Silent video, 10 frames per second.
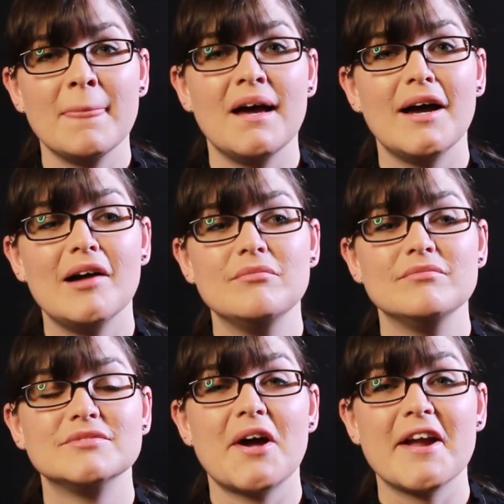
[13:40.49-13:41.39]

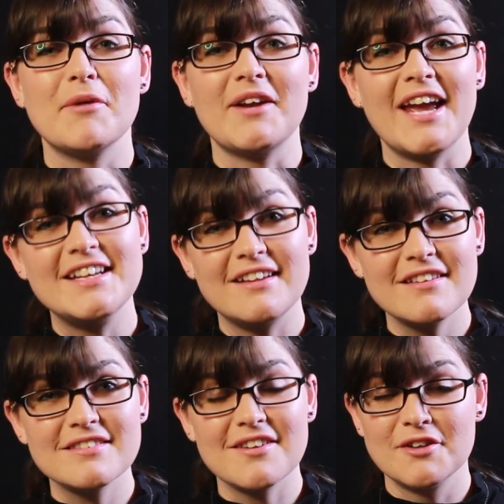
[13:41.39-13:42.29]
Um, talking about
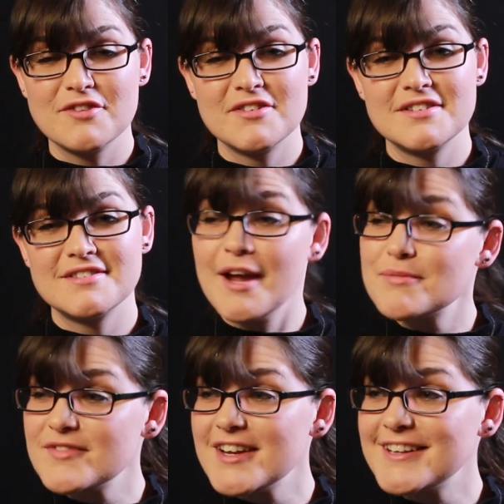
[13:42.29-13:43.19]
ADs, all different
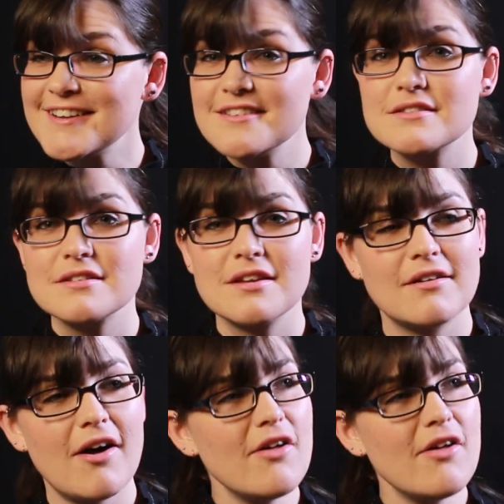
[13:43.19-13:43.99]
types of ADs,